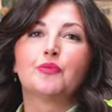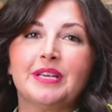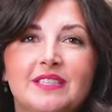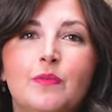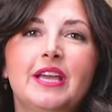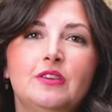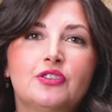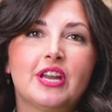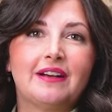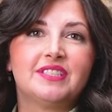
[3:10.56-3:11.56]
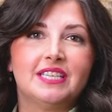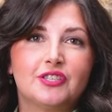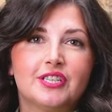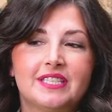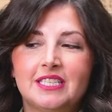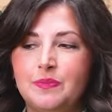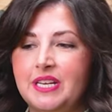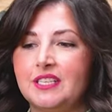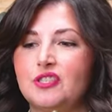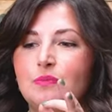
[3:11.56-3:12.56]
The reason why you should have citrus is
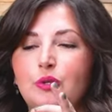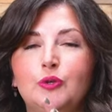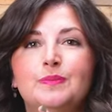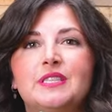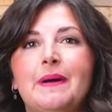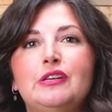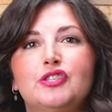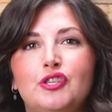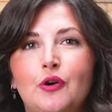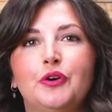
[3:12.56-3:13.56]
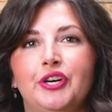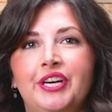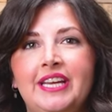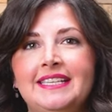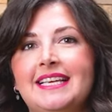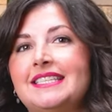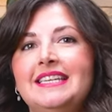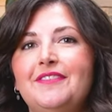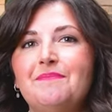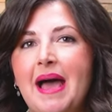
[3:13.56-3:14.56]
because the bloom smells so good. It doesn't
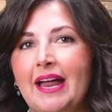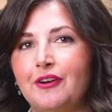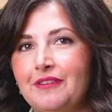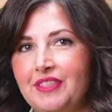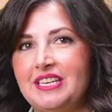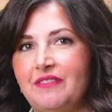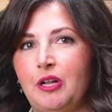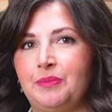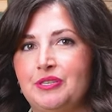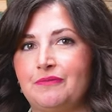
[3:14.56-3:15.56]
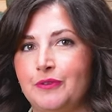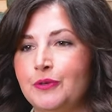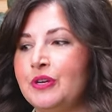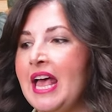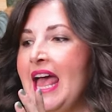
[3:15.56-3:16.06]
even matter if they develop into fruit.